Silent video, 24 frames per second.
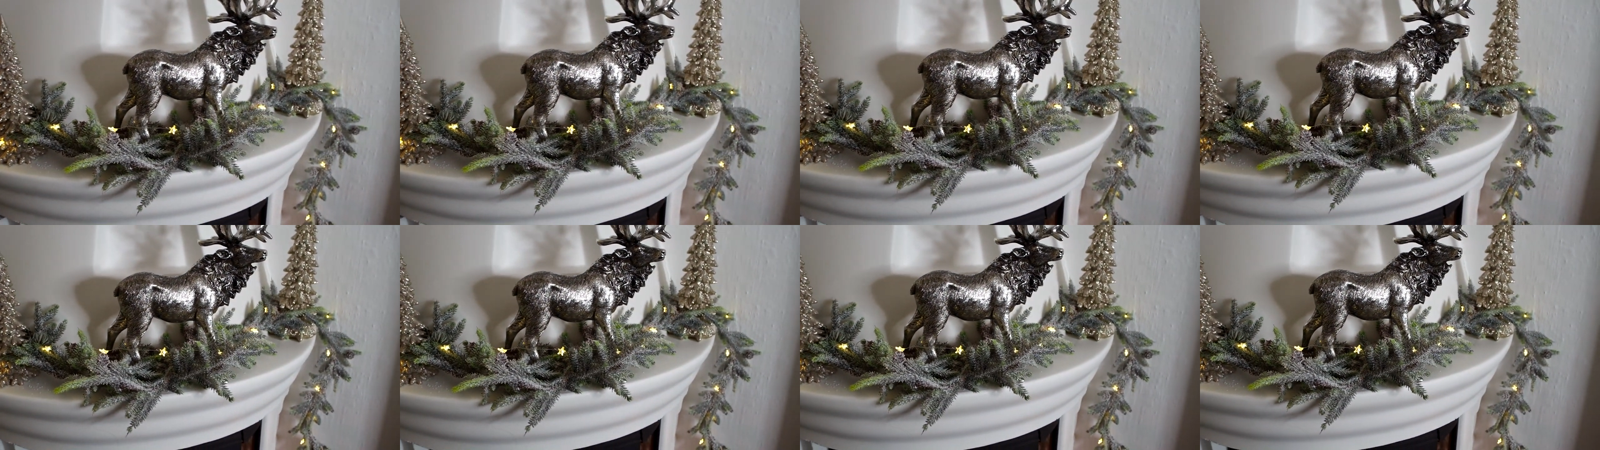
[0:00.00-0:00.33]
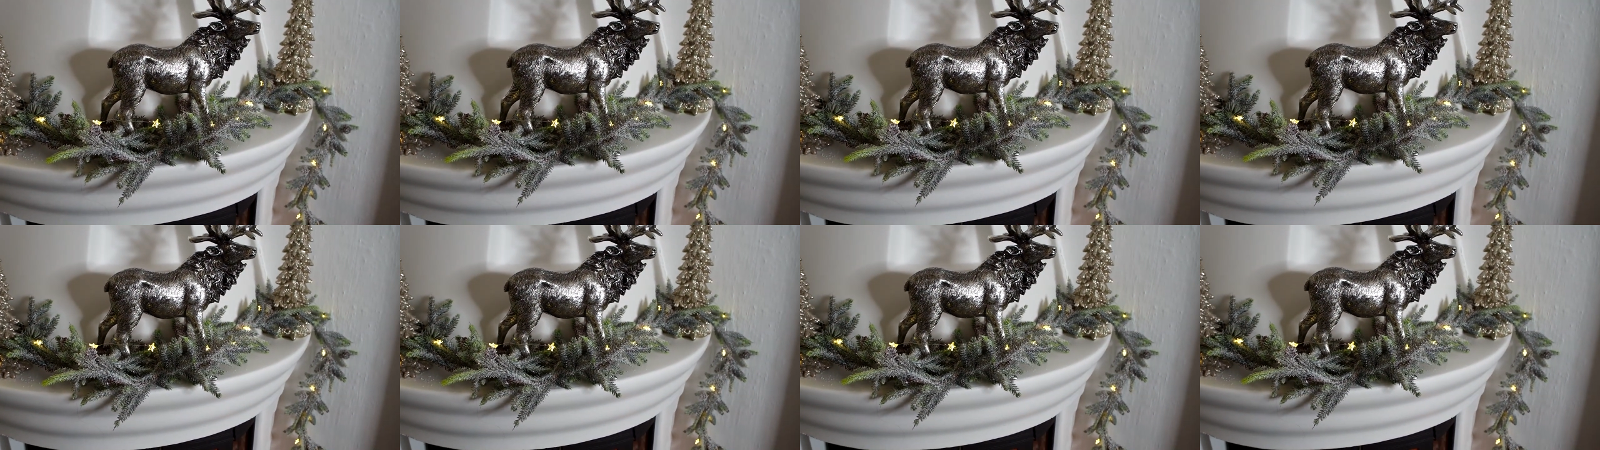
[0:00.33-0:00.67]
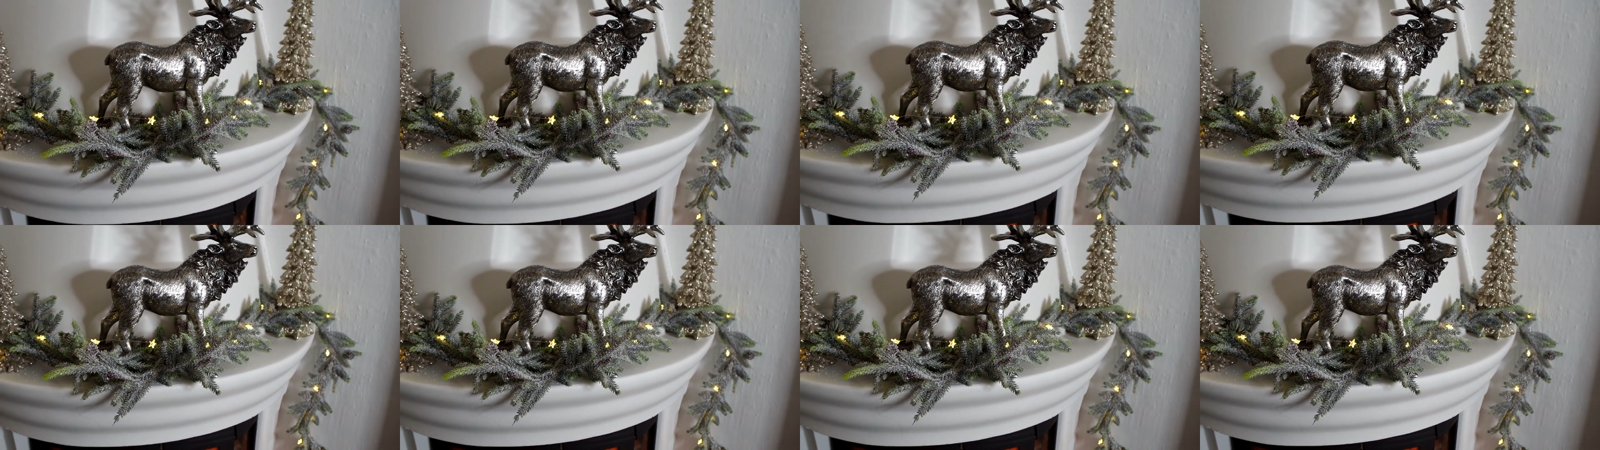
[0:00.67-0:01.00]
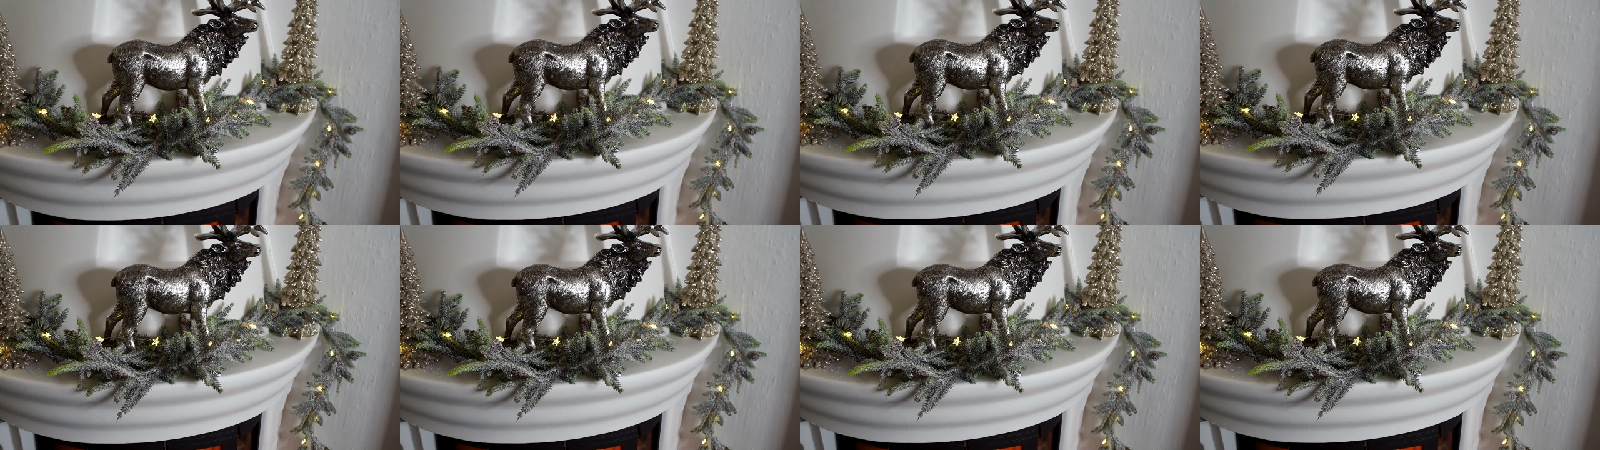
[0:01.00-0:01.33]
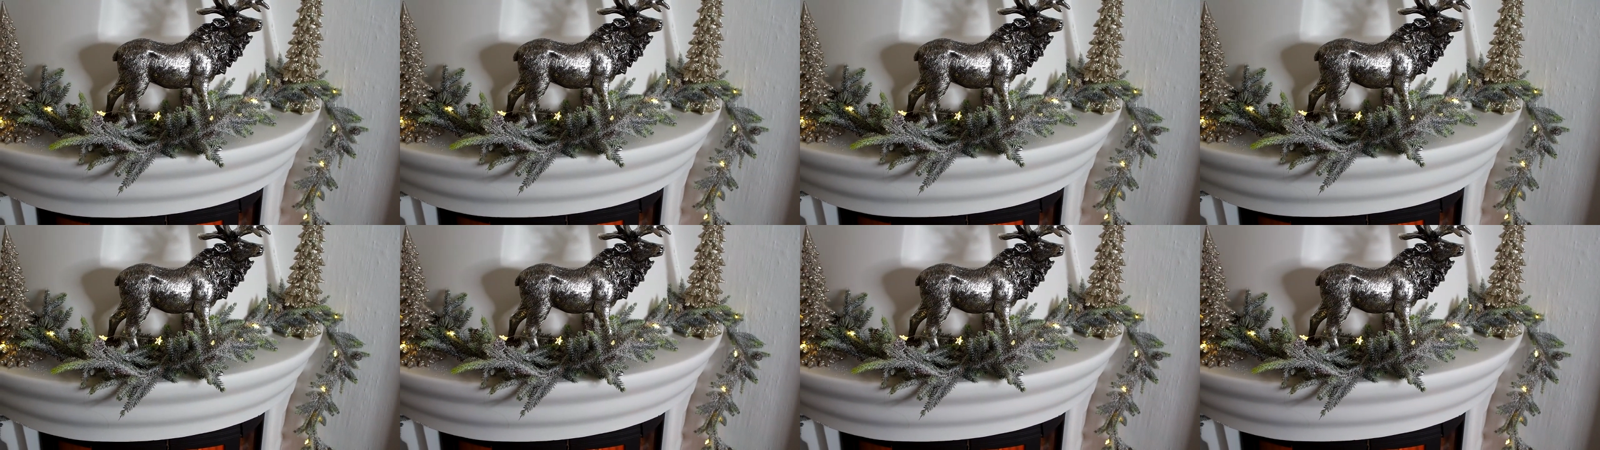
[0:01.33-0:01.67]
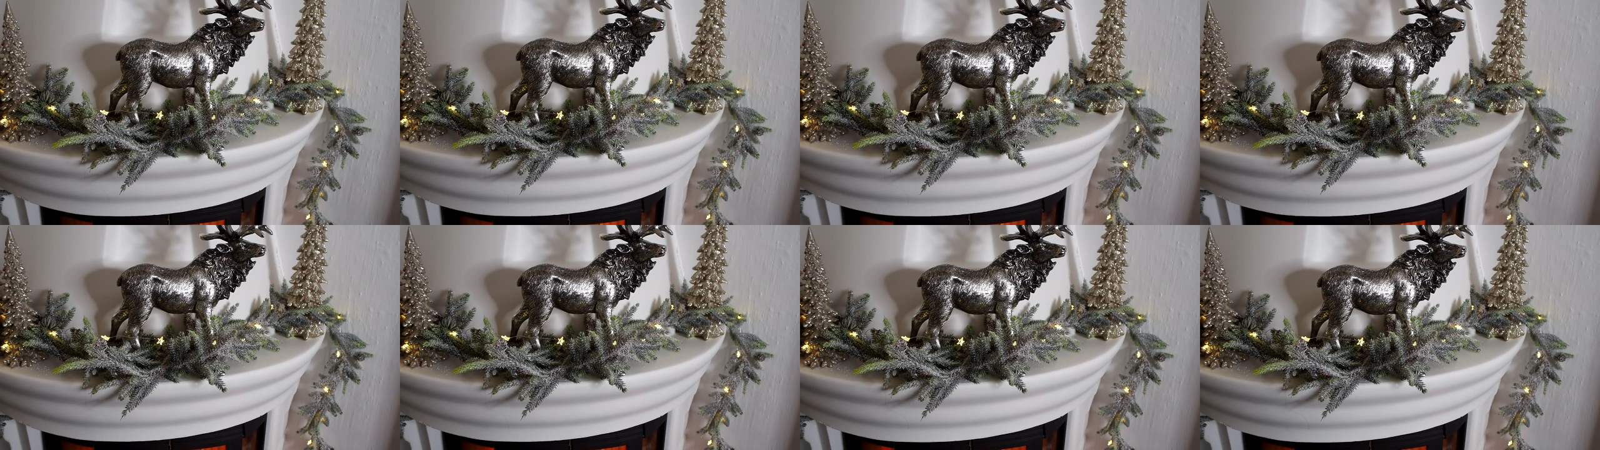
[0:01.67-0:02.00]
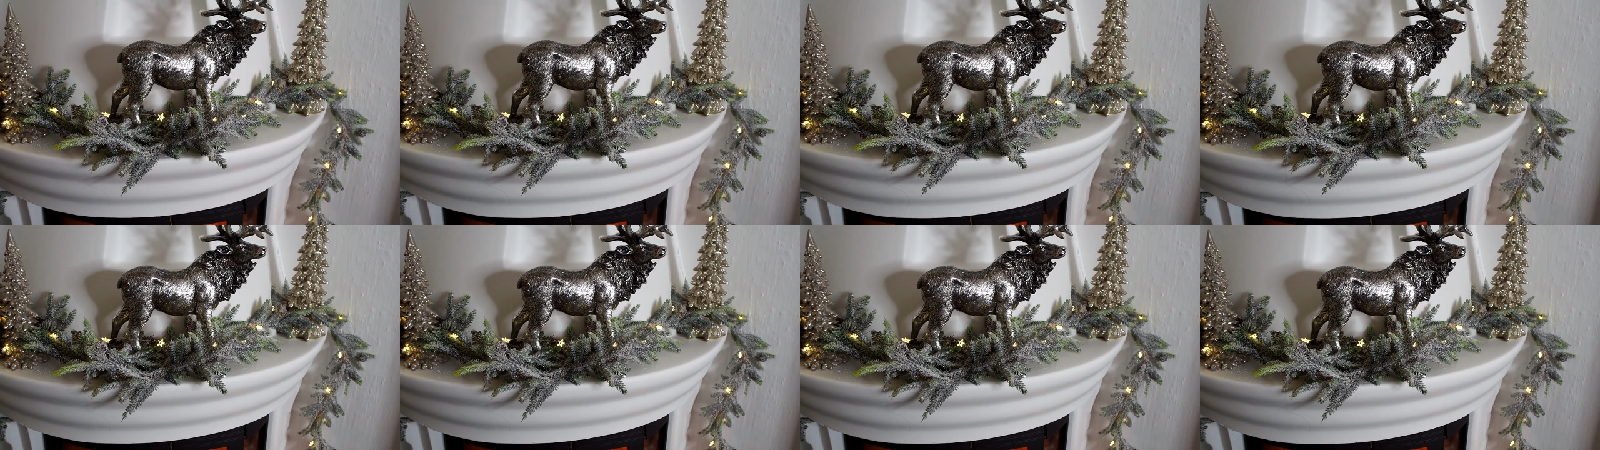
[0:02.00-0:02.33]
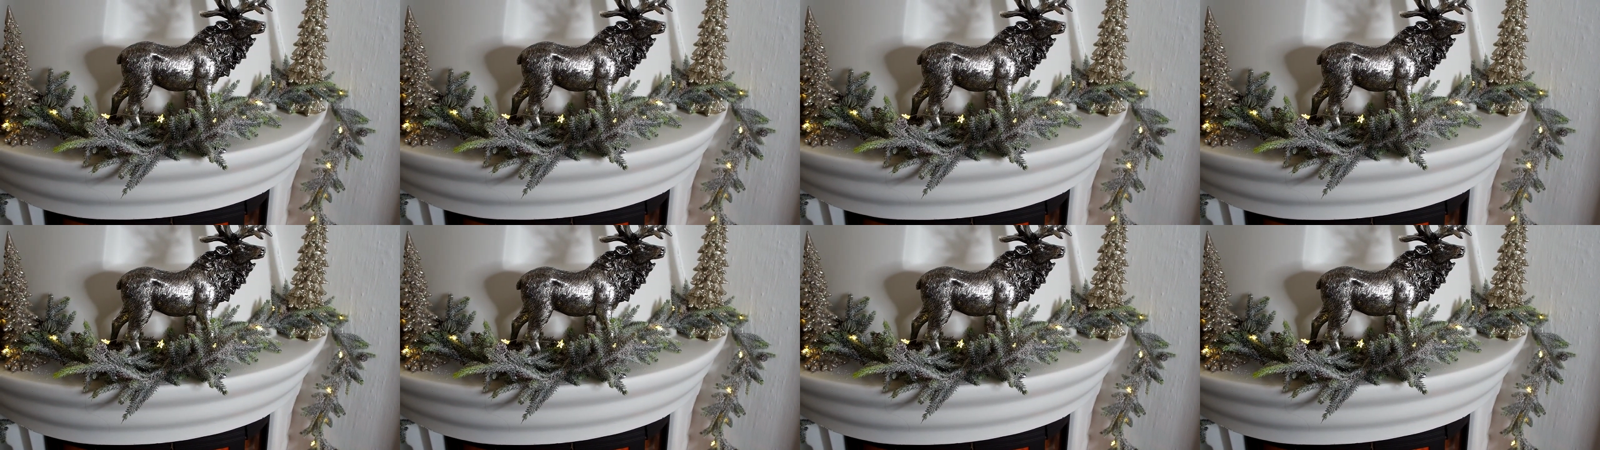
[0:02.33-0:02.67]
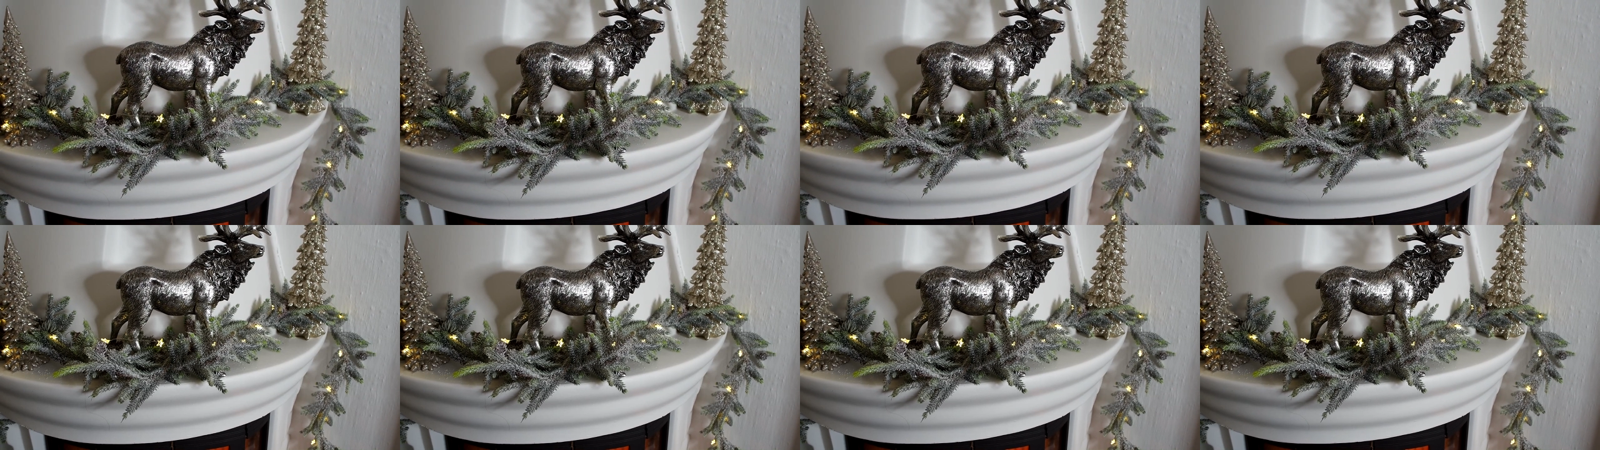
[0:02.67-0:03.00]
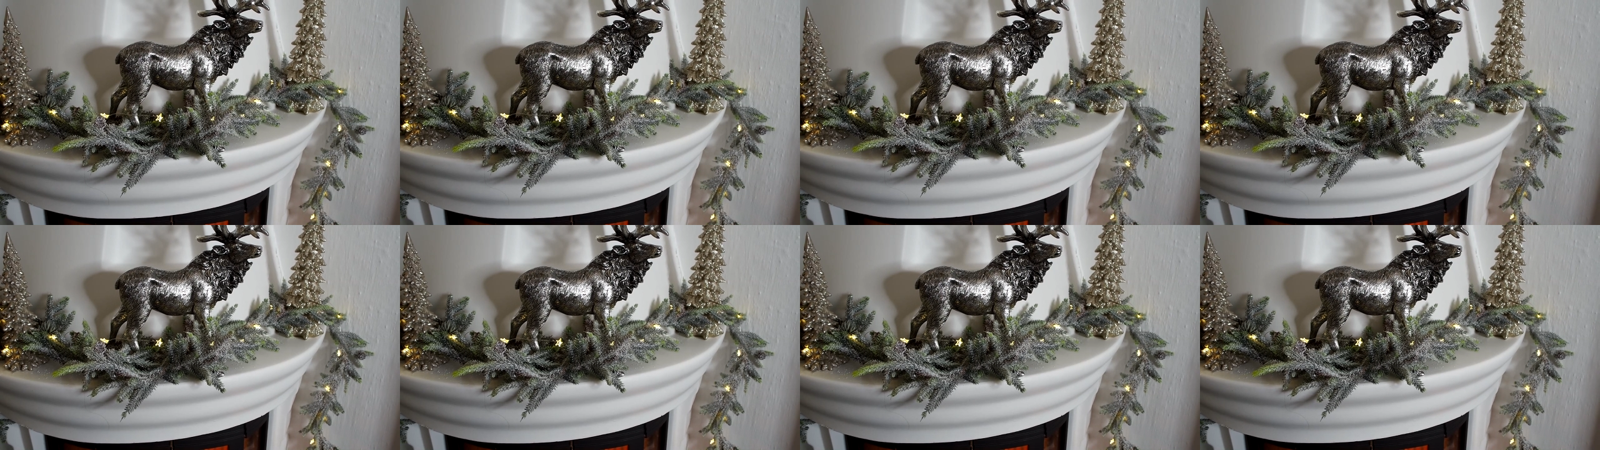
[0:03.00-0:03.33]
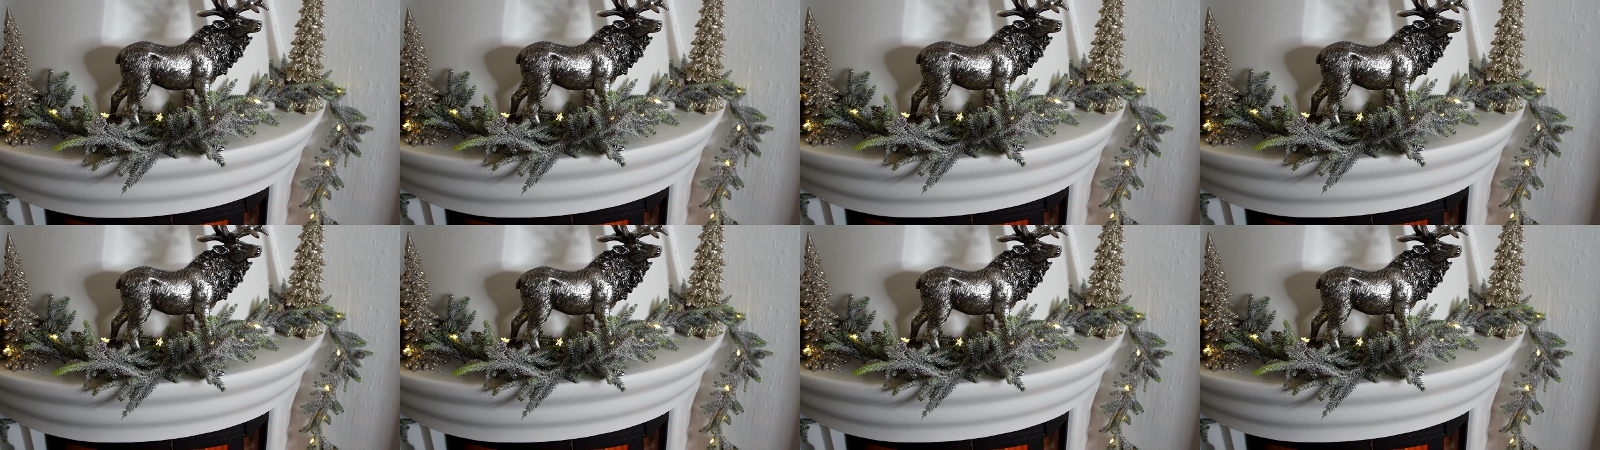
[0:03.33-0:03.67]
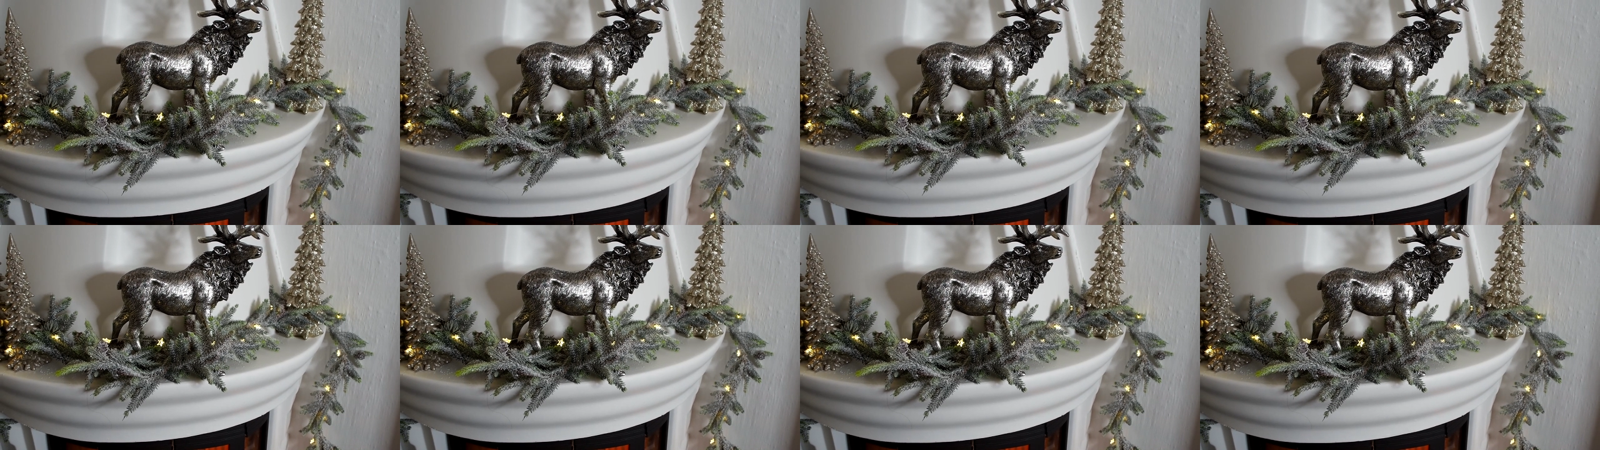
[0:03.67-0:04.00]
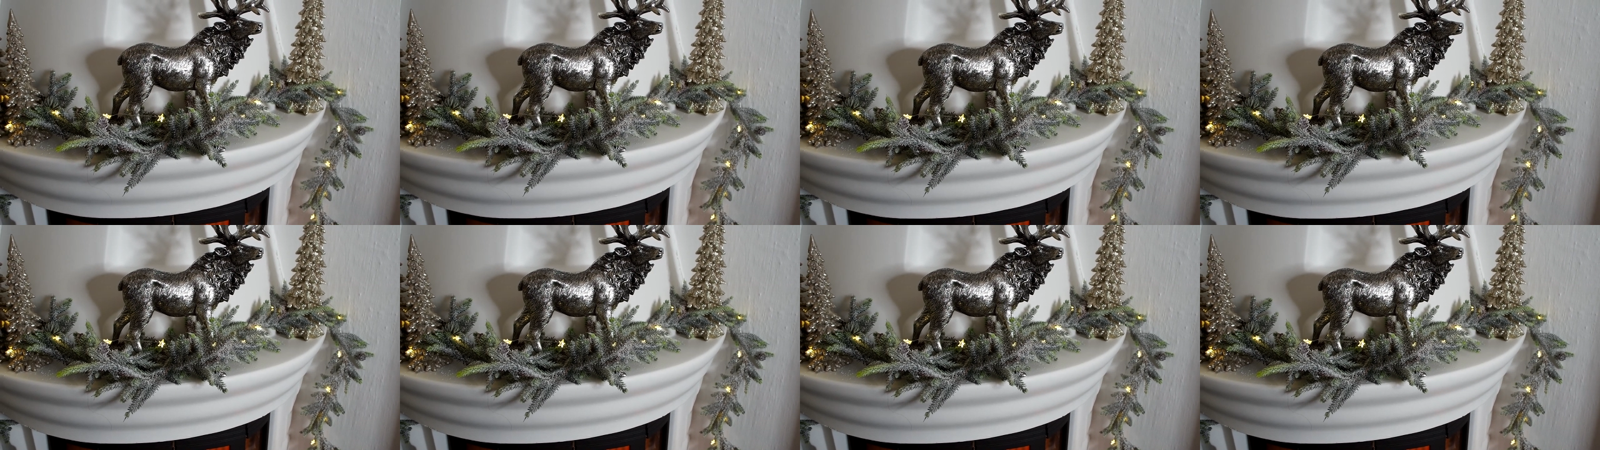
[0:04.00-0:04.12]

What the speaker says: Nobody's mouth can be seen.